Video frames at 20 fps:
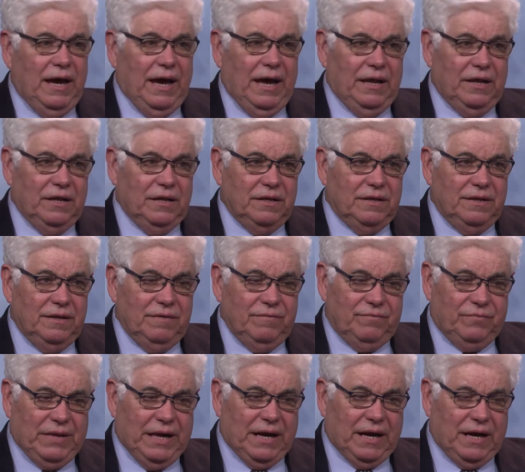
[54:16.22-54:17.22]
and
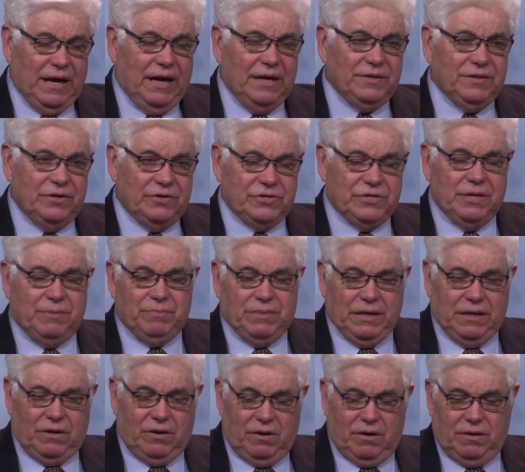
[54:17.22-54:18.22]
thank God there's
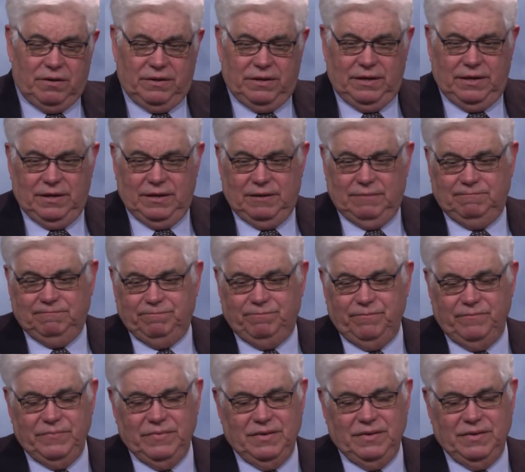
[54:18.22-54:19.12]
something called the um,